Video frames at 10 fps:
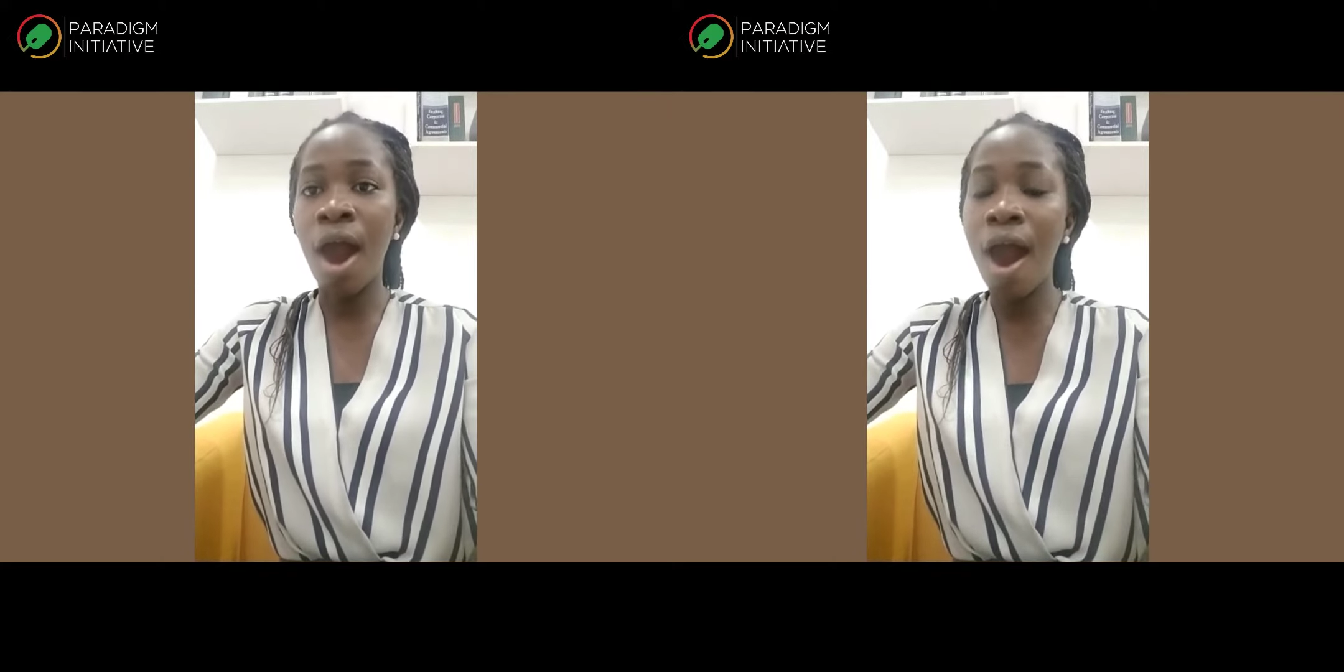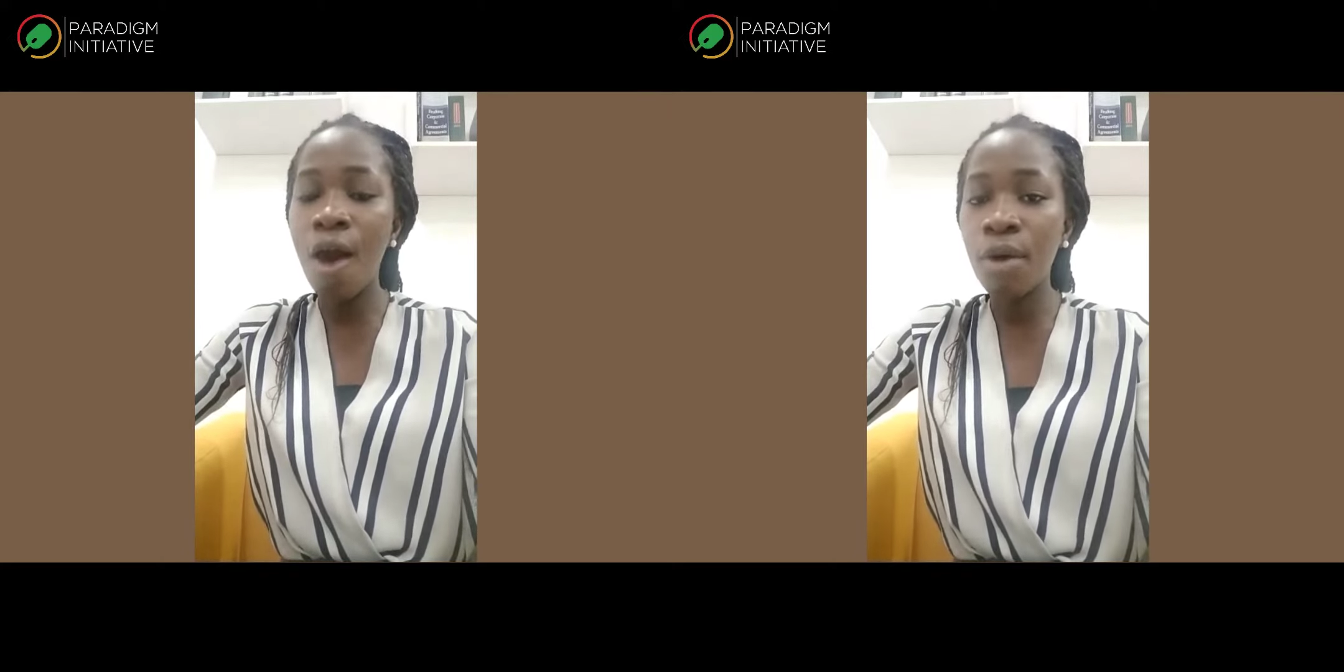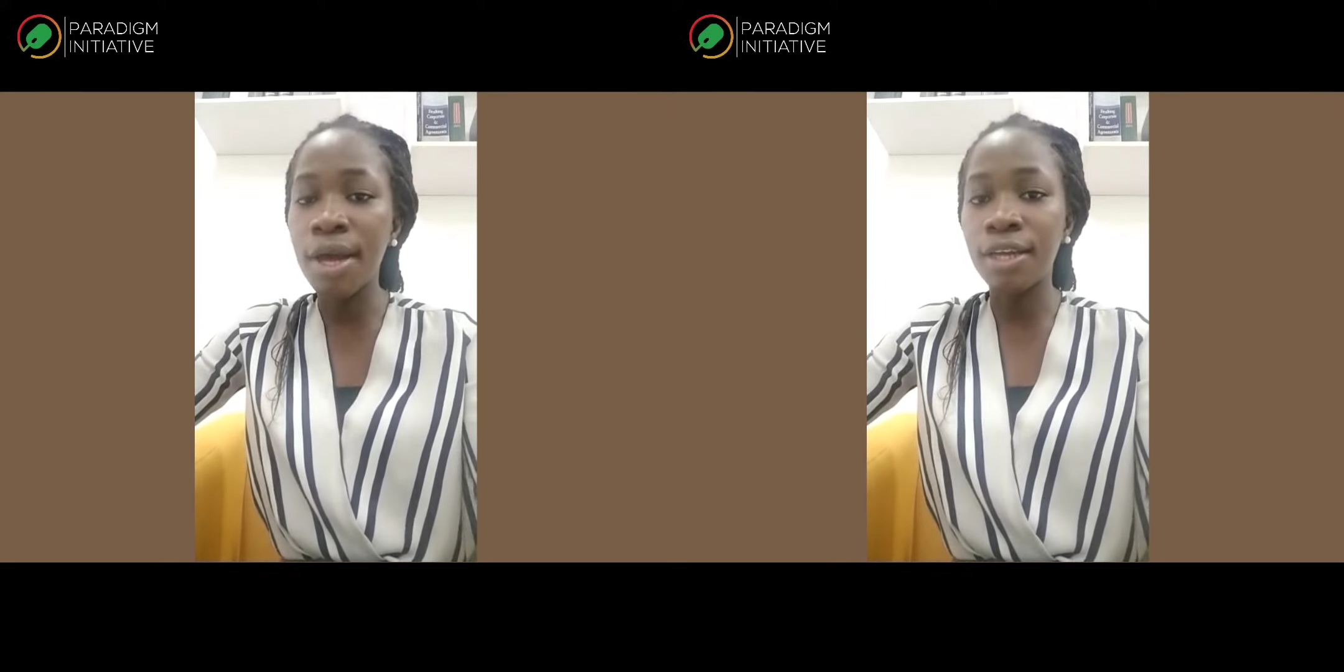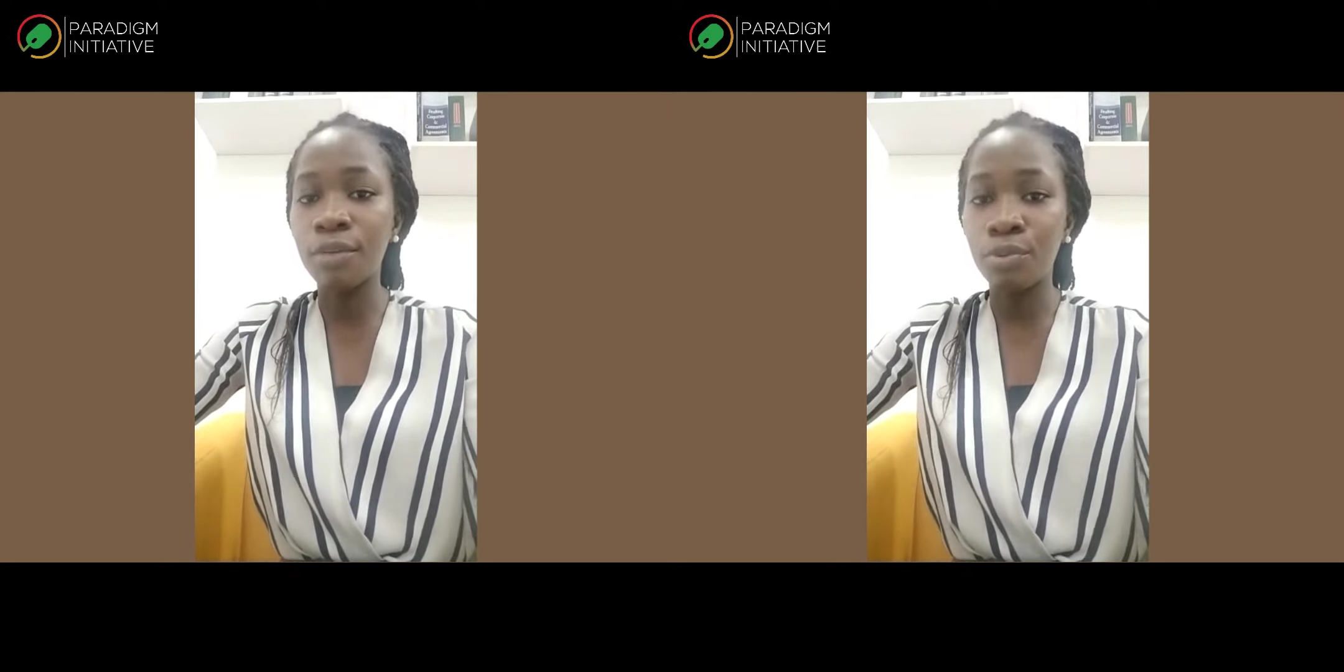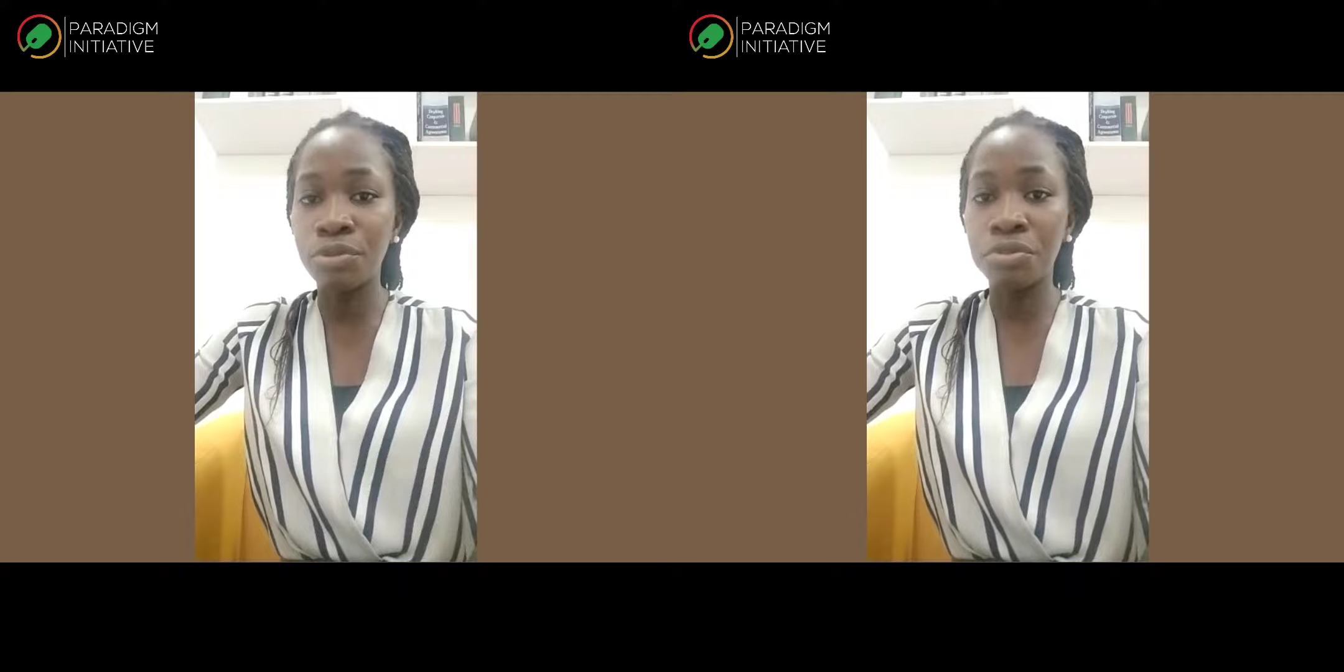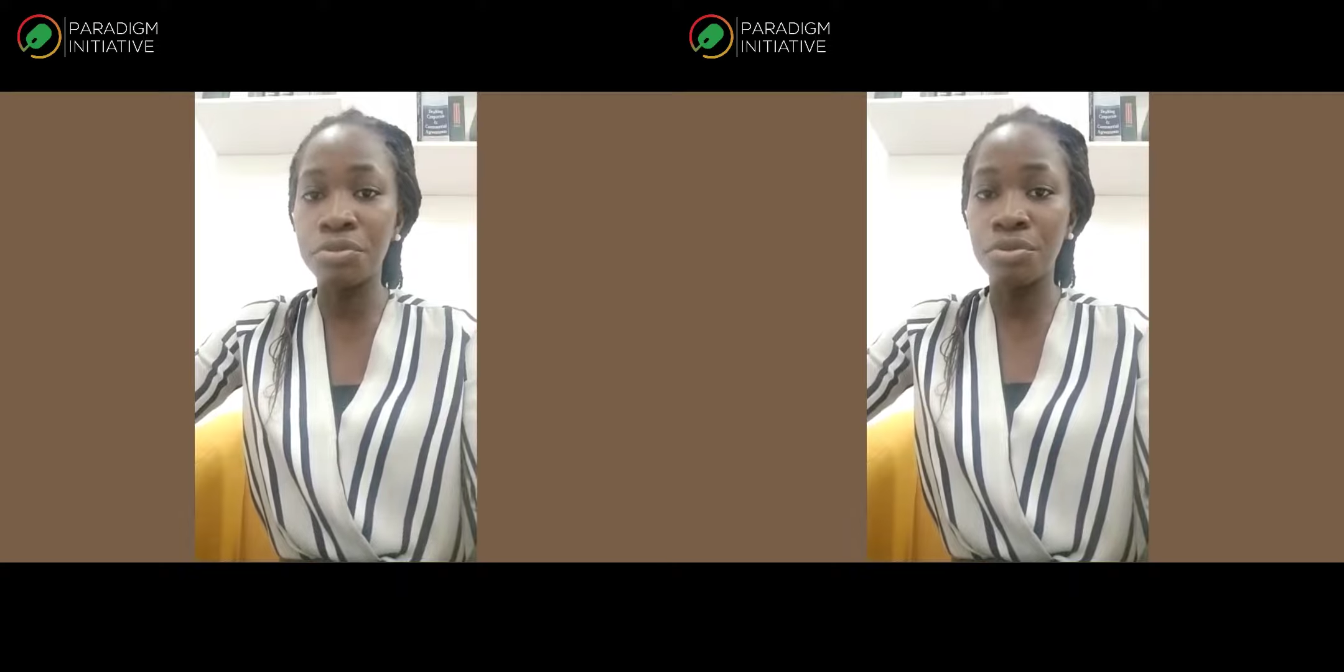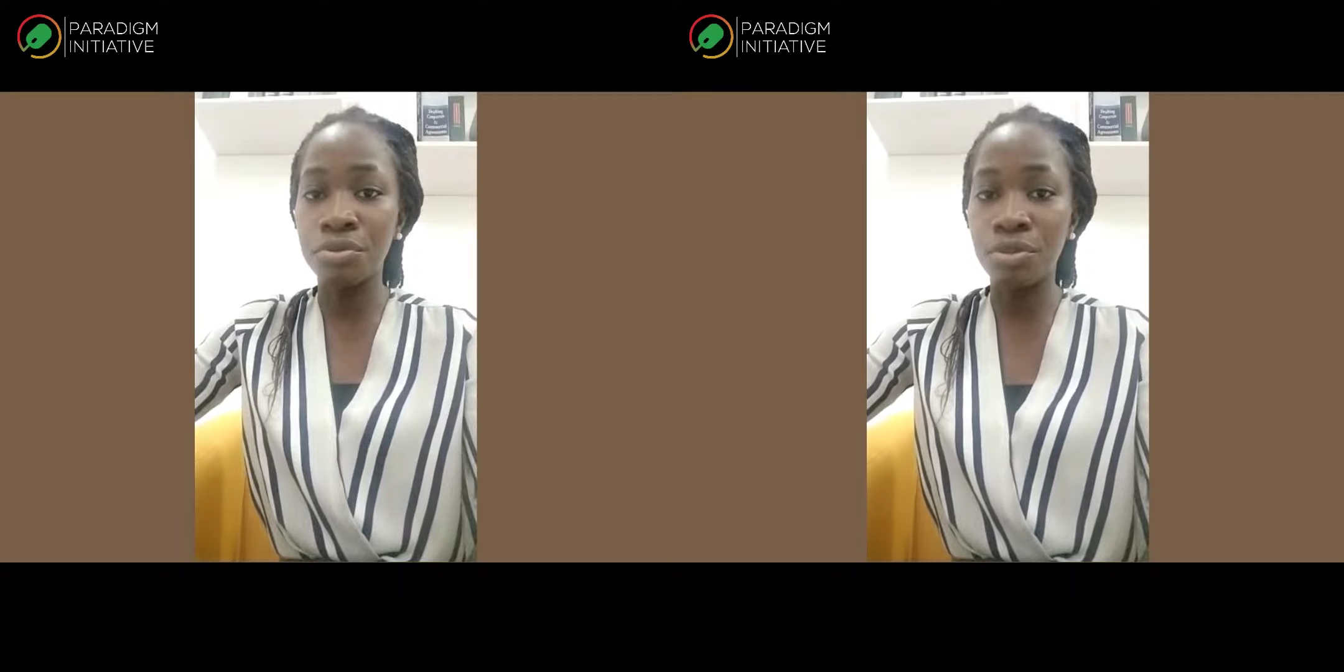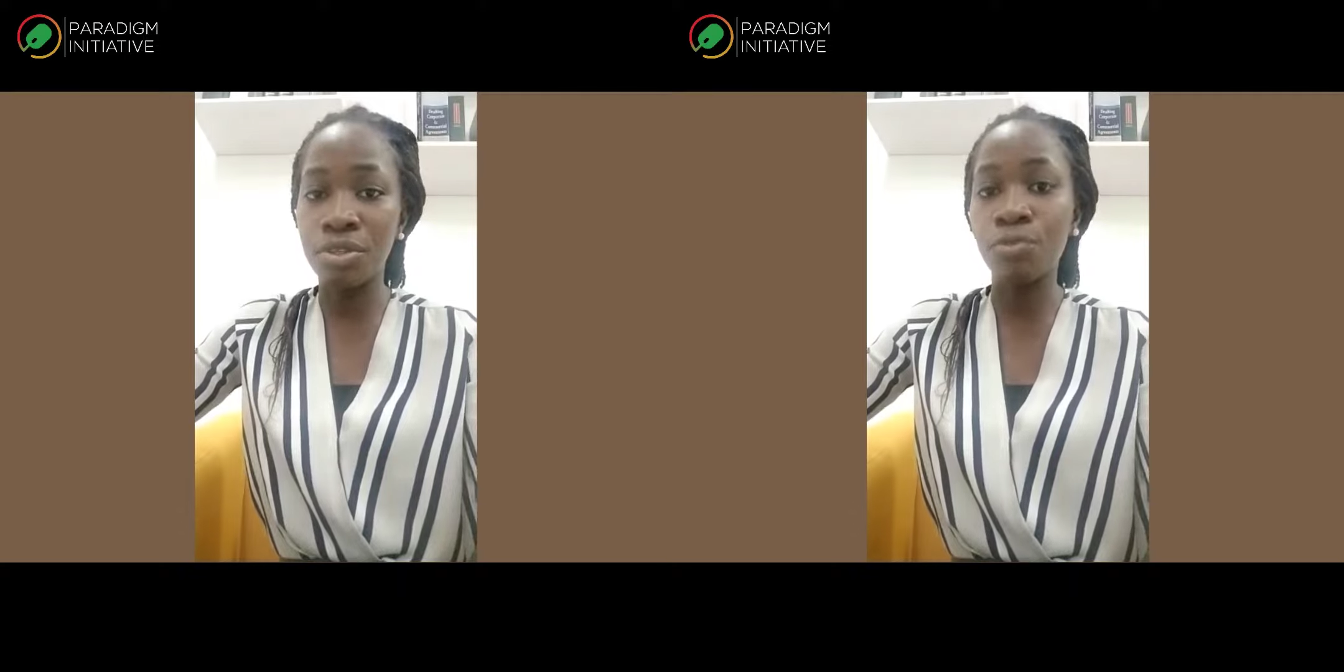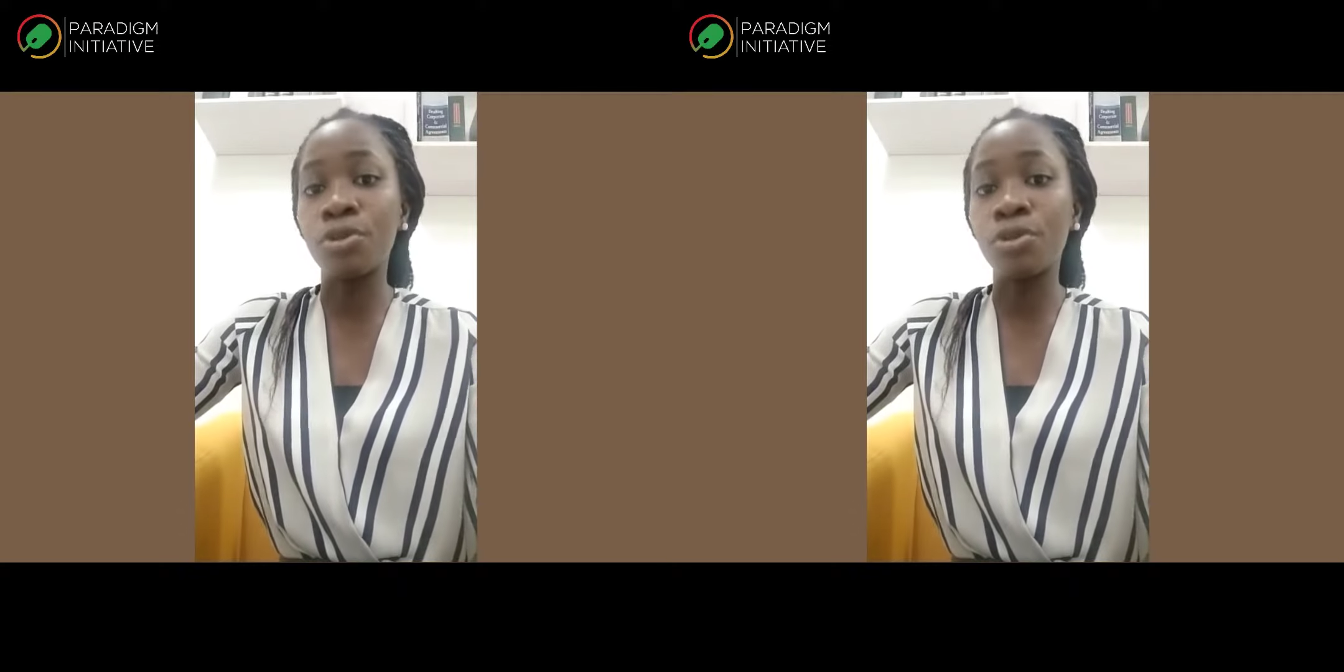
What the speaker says: how I can put it to use